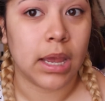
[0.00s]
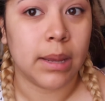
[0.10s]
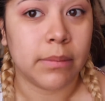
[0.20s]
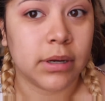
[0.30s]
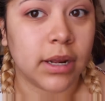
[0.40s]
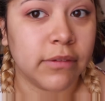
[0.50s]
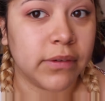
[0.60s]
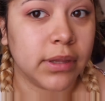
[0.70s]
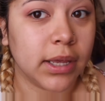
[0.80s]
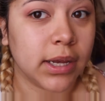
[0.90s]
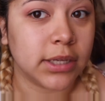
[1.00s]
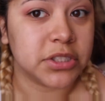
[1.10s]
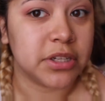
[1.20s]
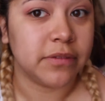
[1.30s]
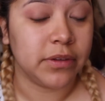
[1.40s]
I mean, I feel like I
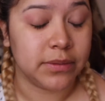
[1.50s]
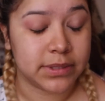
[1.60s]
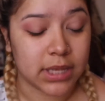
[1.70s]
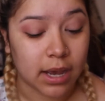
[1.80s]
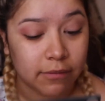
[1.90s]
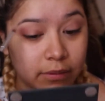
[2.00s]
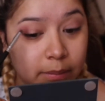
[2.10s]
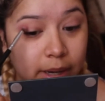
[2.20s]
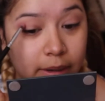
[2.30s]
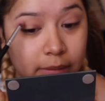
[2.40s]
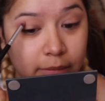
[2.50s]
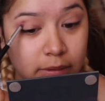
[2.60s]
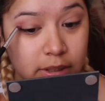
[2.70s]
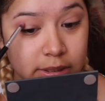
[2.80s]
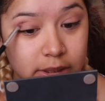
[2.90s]
should have used that for my
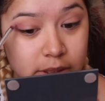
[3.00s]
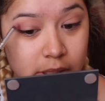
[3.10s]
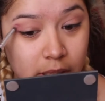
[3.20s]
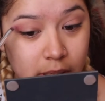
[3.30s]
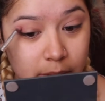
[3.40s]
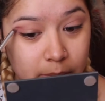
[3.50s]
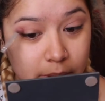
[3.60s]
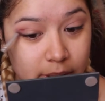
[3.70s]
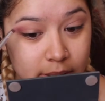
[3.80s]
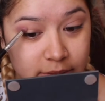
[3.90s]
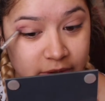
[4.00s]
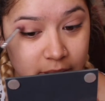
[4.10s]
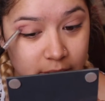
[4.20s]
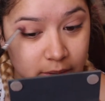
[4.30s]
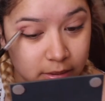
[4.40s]
crimson color, but that's
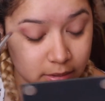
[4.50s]
fine.